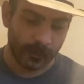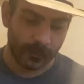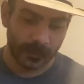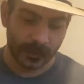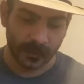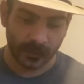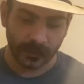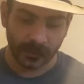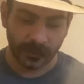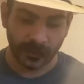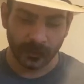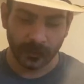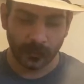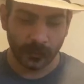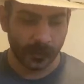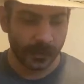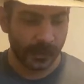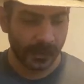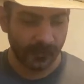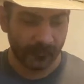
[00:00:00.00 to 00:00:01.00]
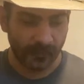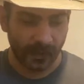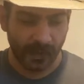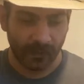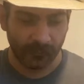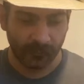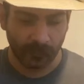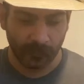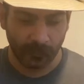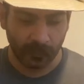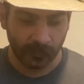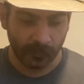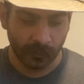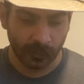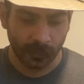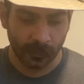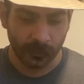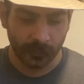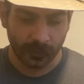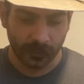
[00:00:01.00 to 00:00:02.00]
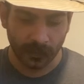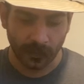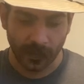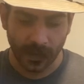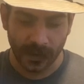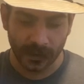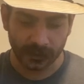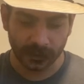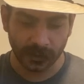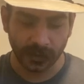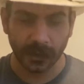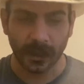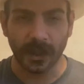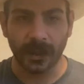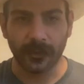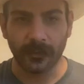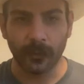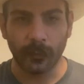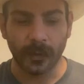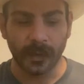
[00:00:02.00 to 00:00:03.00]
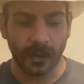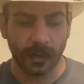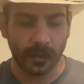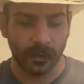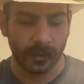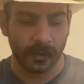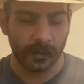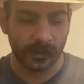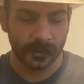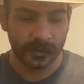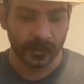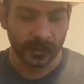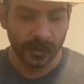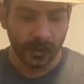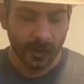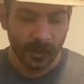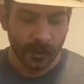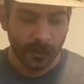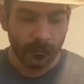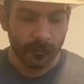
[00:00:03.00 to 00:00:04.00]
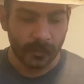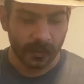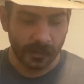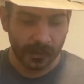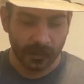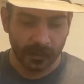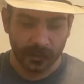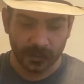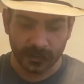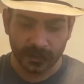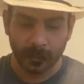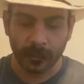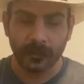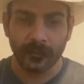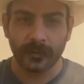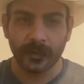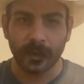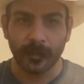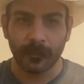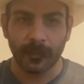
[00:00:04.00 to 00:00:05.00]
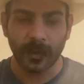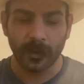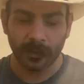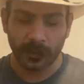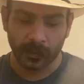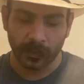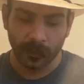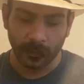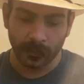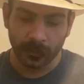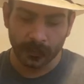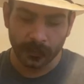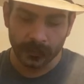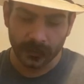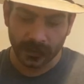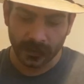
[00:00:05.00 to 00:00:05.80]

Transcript: But you know what? I've grown to actually like the way it looks. But some of the Piracurus,